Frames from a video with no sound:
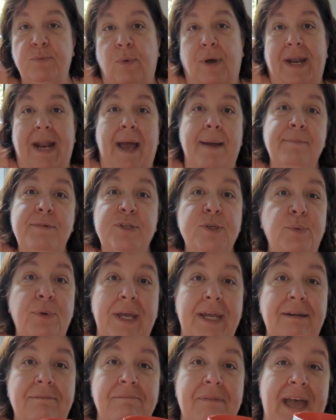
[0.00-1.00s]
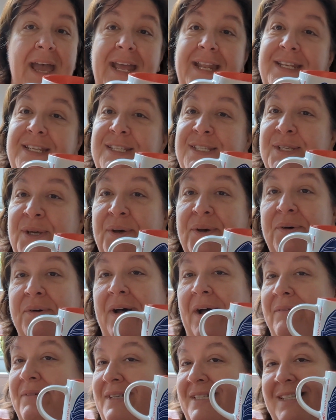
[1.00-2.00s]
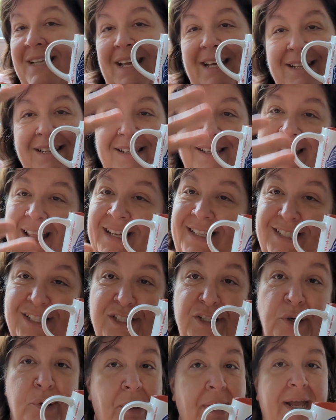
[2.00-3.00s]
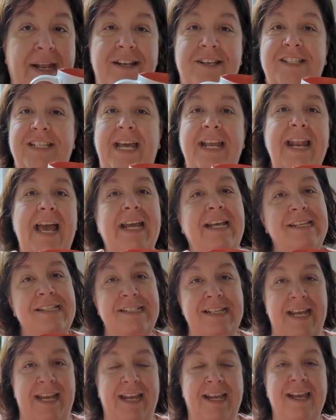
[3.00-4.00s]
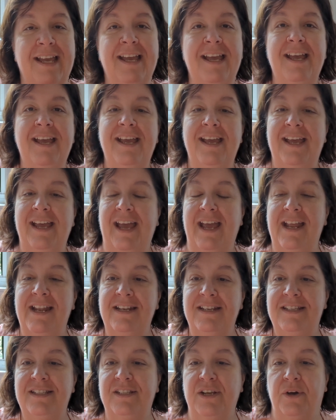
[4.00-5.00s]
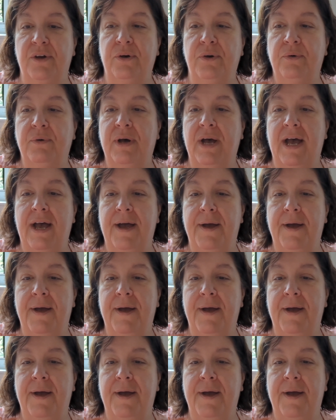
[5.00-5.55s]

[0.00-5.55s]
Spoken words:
what I'm doing. And so I was like, let's do it, GeNEXTing. And so